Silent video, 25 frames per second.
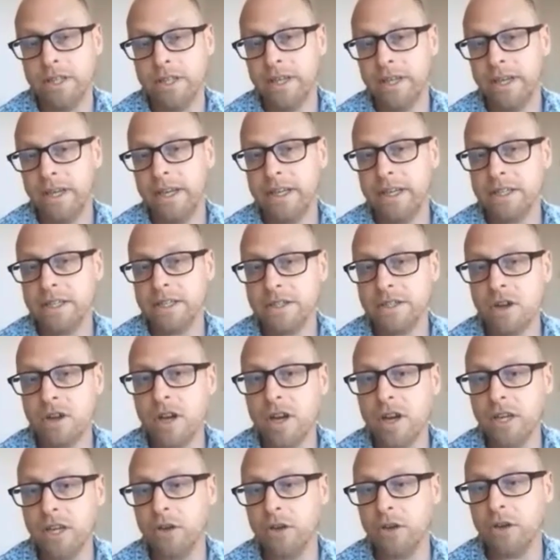in a
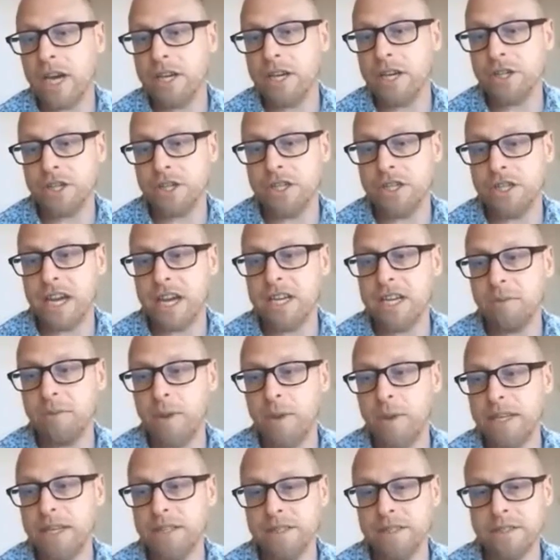site location
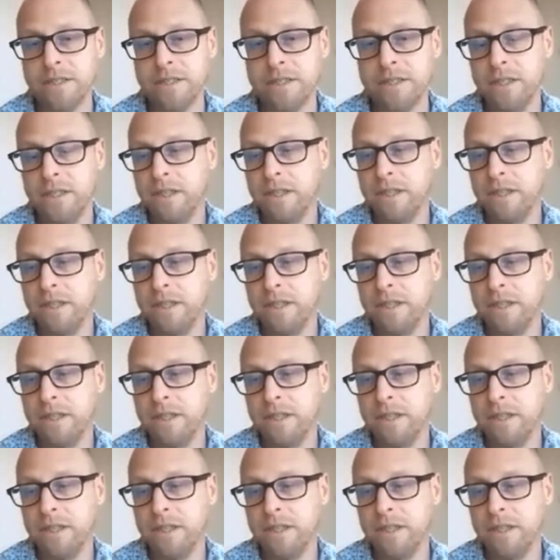database.